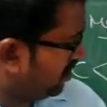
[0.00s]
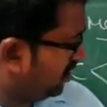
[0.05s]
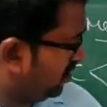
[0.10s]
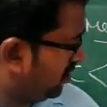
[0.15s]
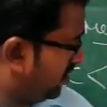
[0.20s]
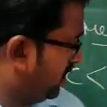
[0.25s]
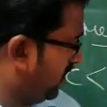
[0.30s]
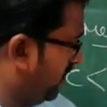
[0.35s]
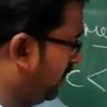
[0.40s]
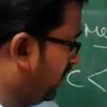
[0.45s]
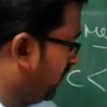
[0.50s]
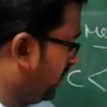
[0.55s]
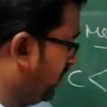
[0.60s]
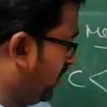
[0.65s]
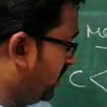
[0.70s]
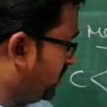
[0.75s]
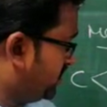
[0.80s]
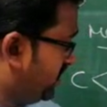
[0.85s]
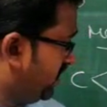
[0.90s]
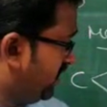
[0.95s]
nitric
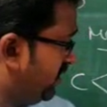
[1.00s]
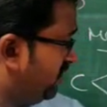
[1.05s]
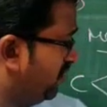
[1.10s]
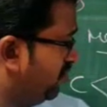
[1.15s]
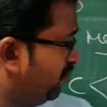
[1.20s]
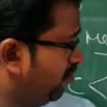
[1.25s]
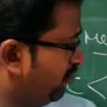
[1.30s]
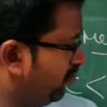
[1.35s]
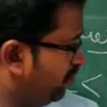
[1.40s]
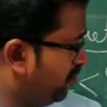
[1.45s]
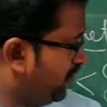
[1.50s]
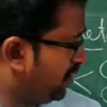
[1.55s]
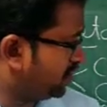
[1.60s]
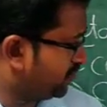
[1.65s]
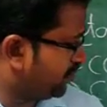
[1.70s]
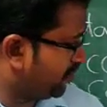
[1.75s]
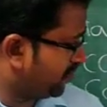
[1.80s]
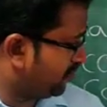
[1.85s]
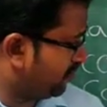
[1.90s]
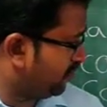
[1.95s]
acid,
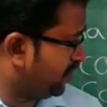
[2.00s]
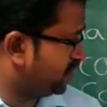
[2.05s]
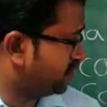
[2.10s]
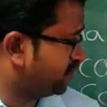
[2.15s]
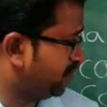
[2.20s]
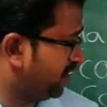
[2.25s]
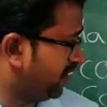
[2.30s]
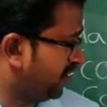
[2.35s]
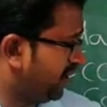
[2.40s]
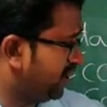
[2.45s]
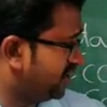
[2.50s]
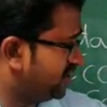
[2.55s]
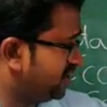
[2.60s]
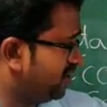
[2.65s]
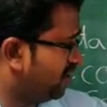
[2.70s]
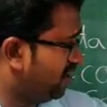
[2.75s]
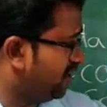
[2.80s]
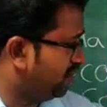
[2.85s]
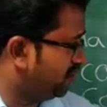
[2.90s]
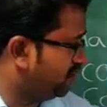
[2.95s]
phosphoric
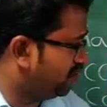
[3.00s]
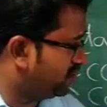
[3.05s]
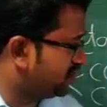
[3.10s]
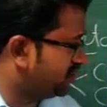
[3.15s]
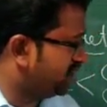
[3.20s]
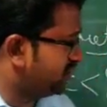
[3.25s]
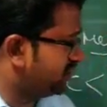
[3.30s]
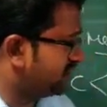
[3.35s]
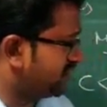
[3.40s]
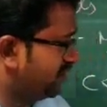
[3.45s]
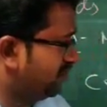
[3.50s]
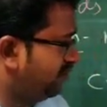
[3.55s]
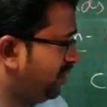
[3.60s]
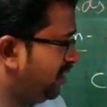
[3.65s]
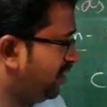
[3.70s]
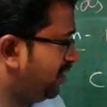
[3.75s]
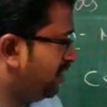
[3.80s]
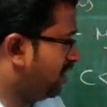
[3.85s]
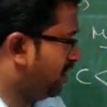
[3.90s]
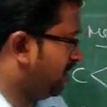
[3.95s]
acid, all those things can
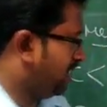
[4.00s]
be